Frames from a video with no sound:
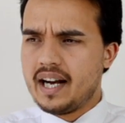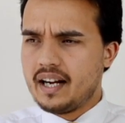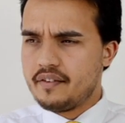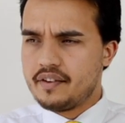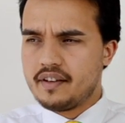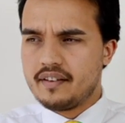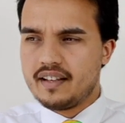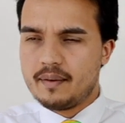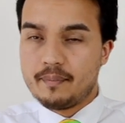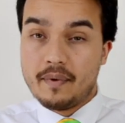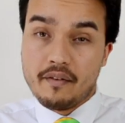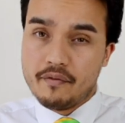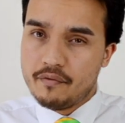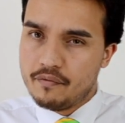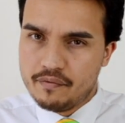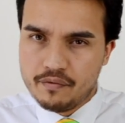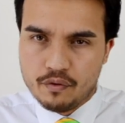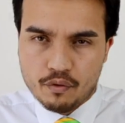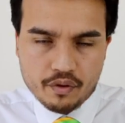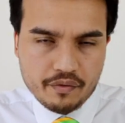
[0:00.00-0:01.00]
I think it's like my
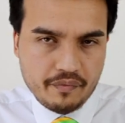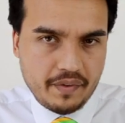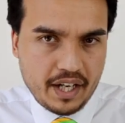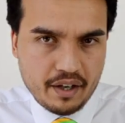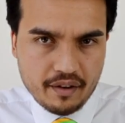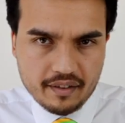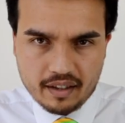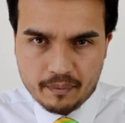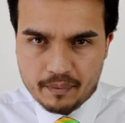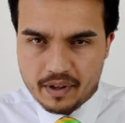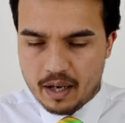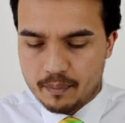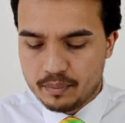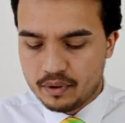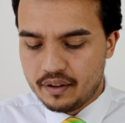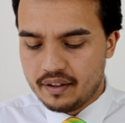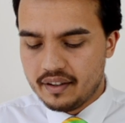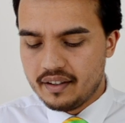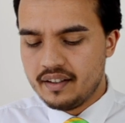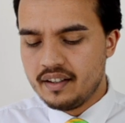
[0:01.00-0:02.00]
fourth video or something
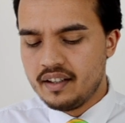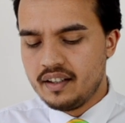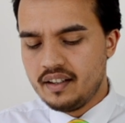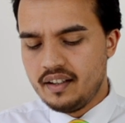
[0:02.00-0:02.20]
uploaded.